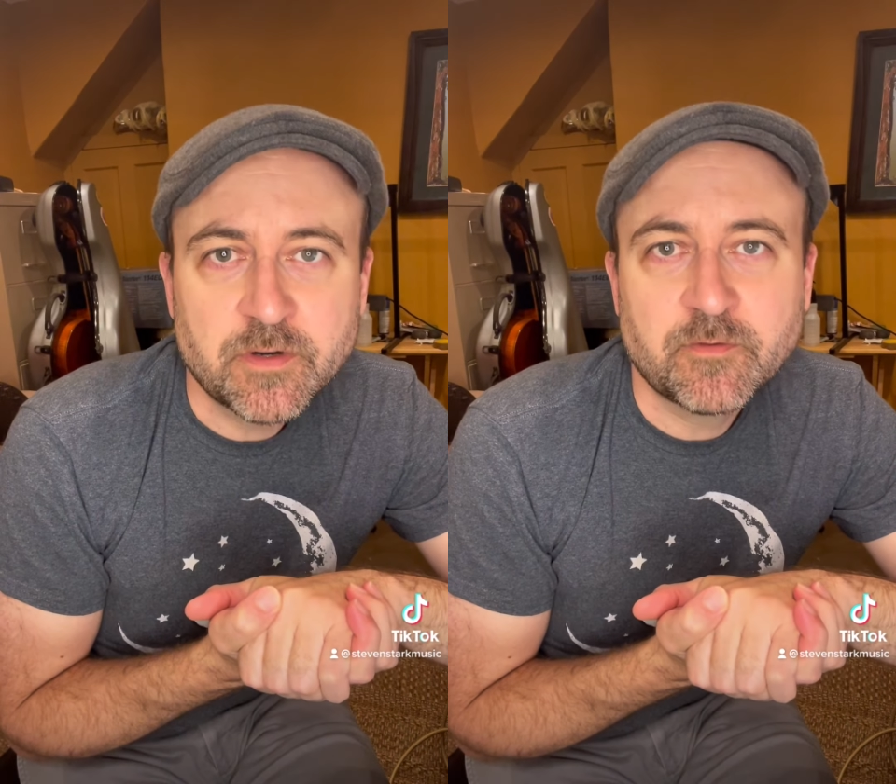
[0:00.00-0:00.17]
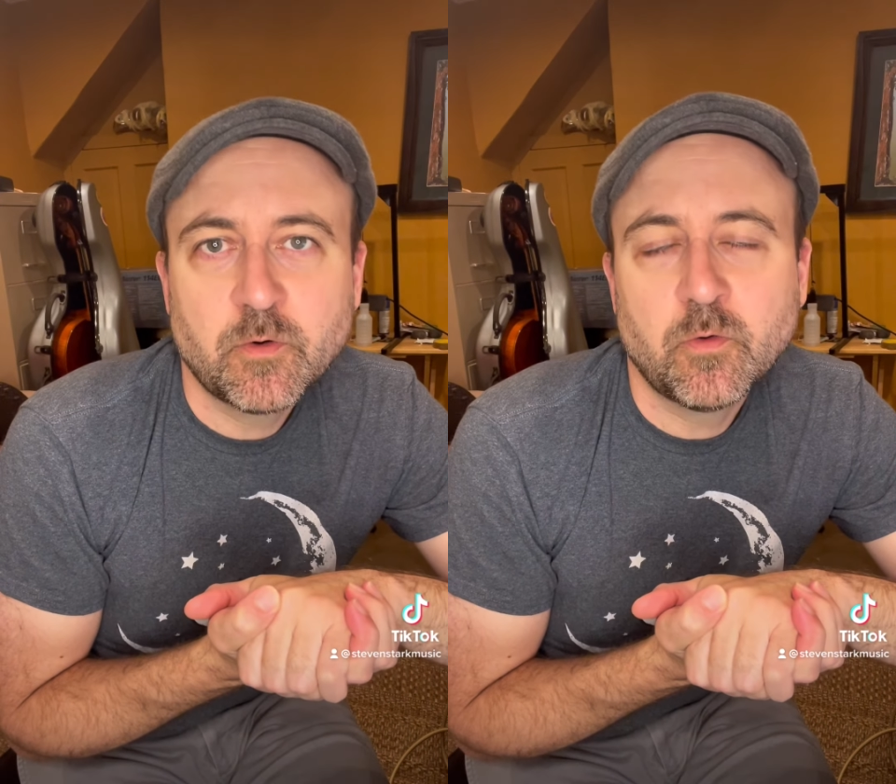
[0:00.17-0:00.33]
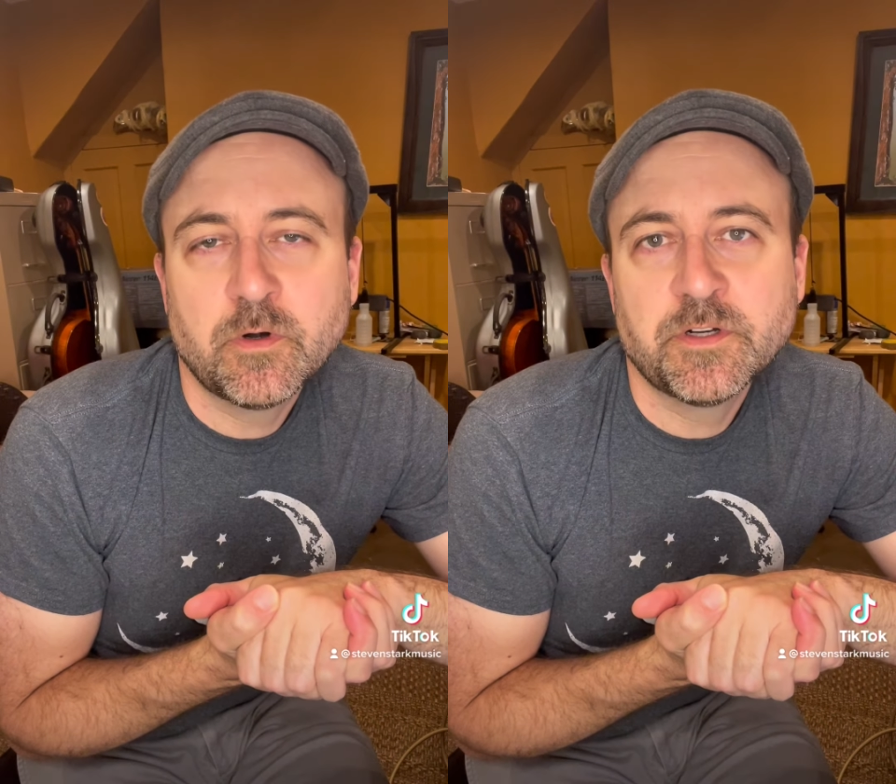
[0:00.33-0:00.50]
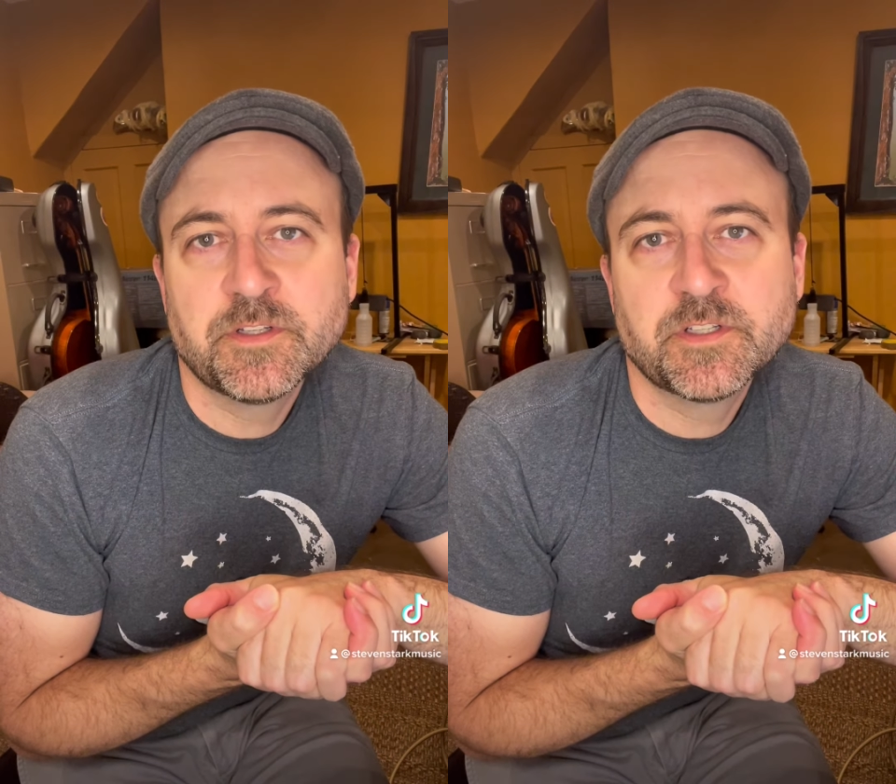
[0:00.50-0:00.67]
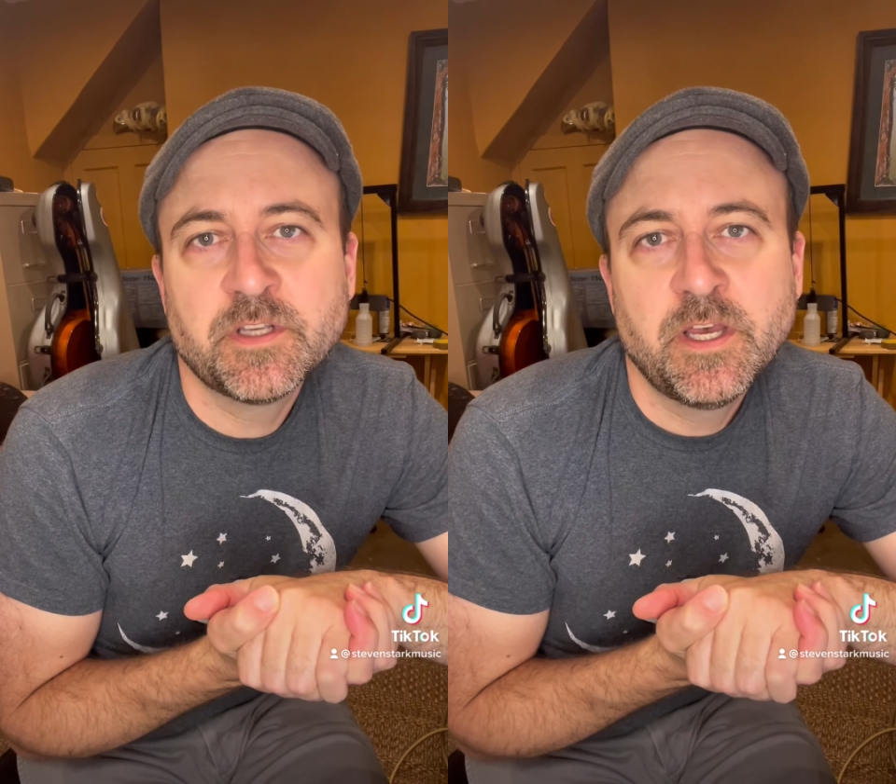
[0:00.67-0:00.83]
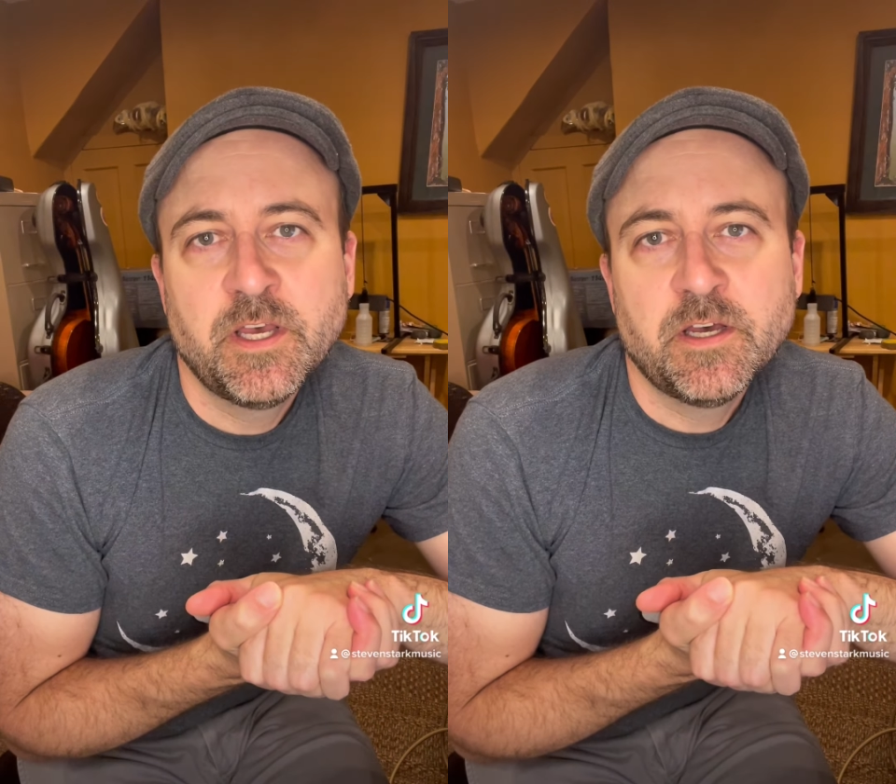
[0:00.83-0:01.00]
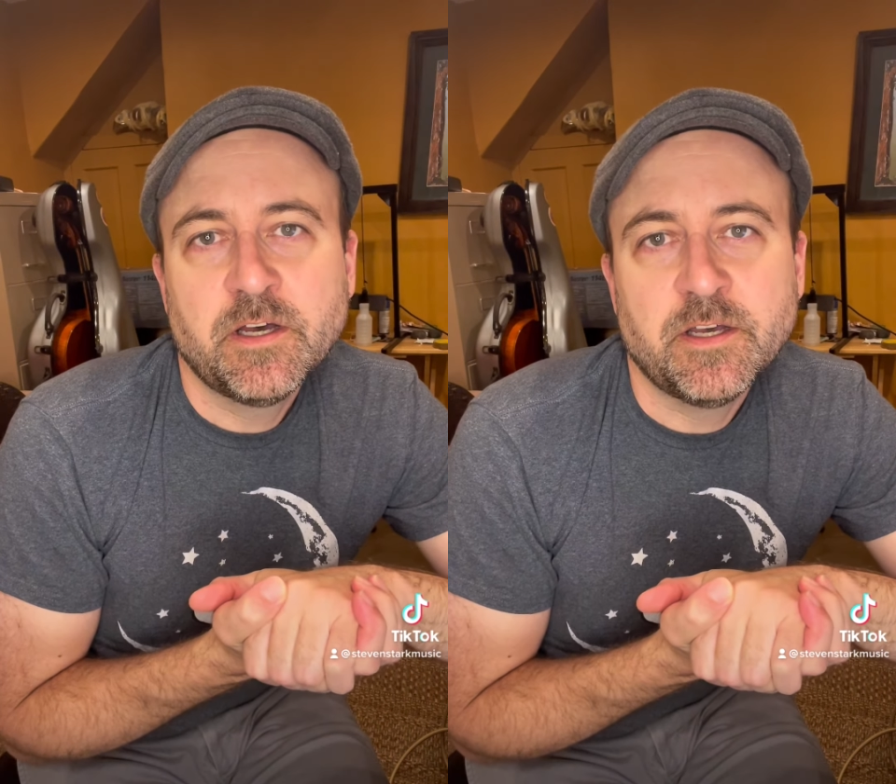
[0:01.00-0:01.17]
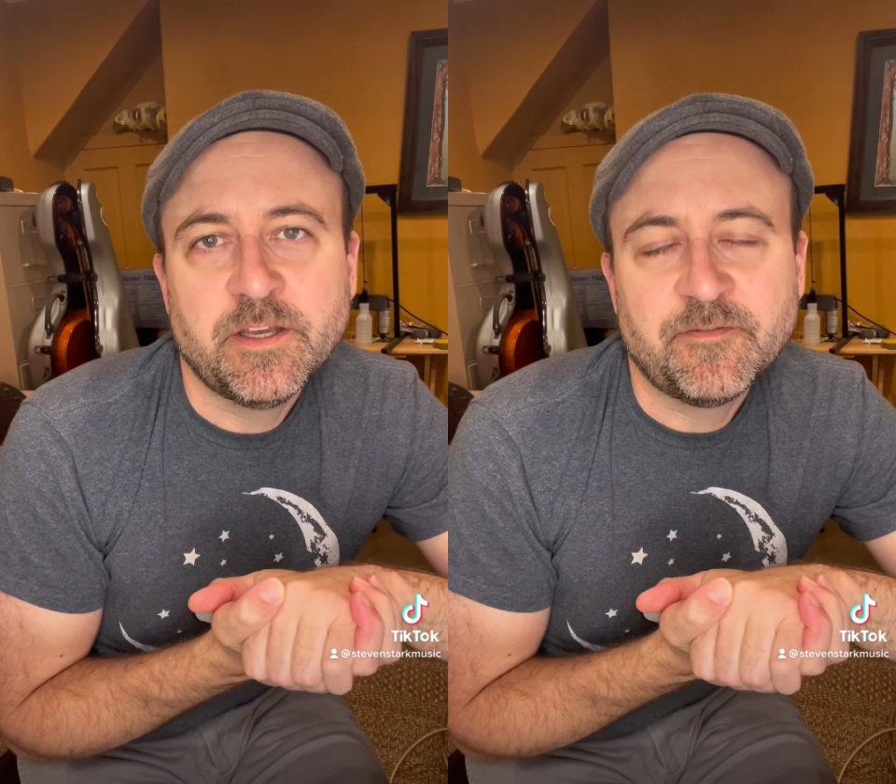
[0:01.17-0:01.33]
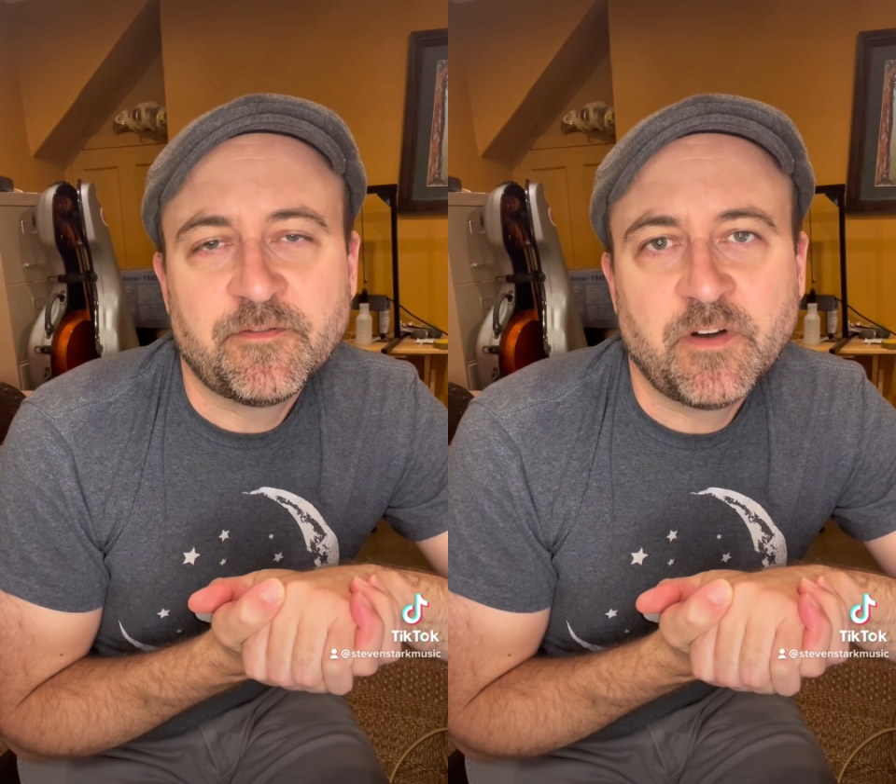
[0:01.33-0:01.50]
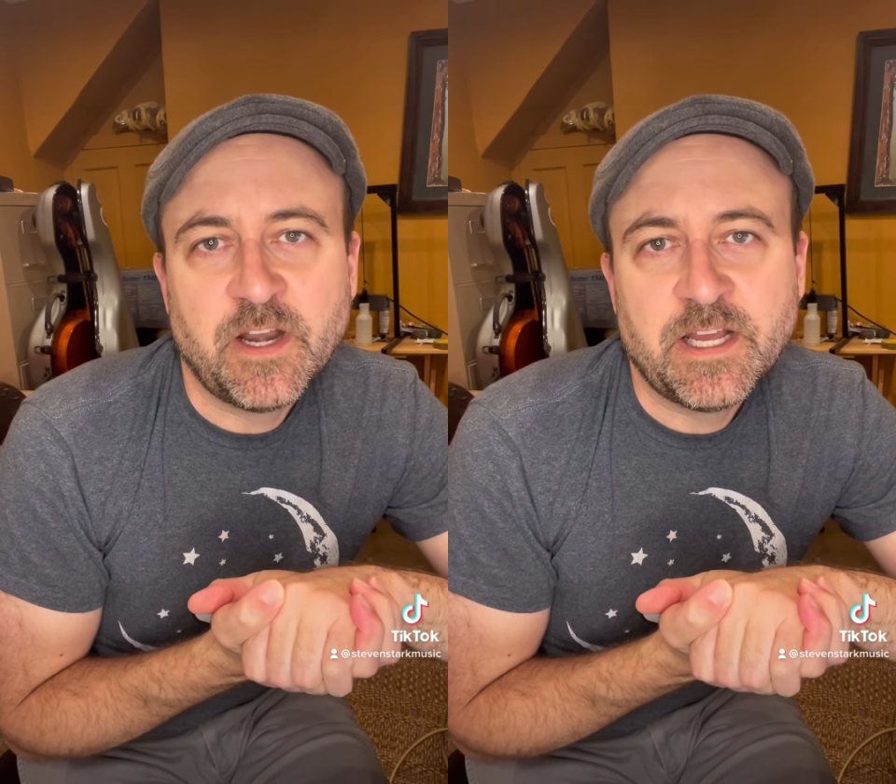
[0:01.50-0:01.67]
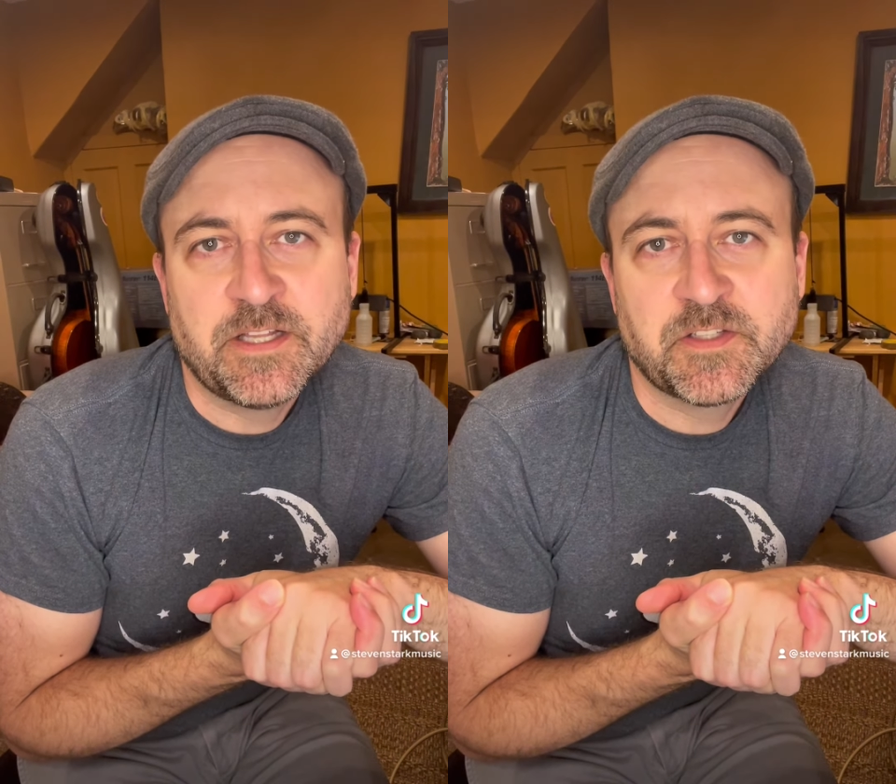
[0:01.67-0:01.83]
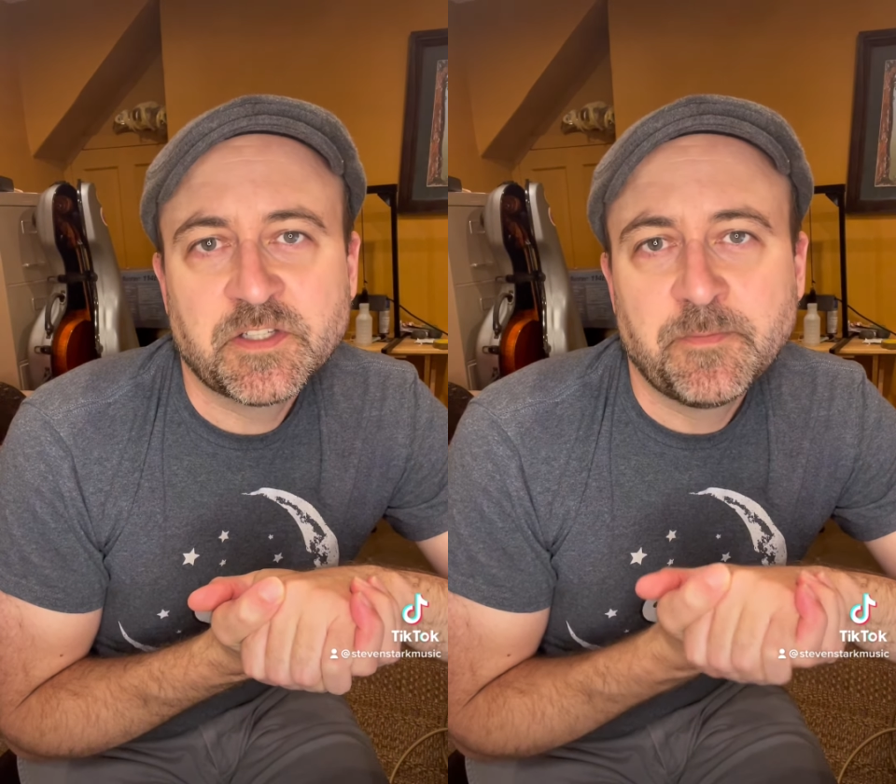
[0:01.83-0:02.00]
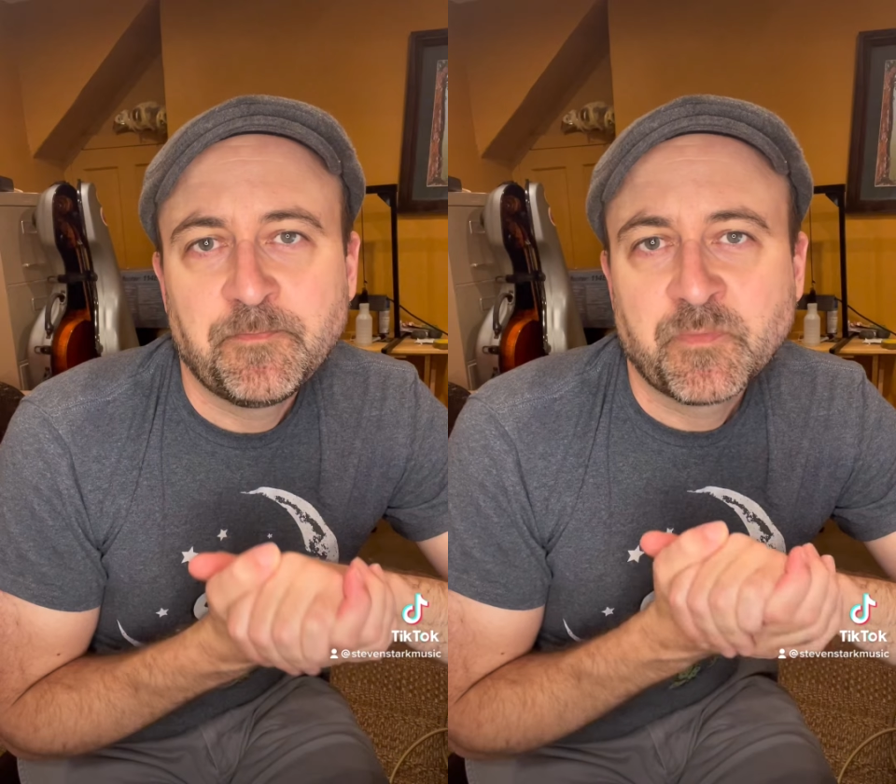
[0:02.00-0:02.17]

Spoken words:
of course, in France.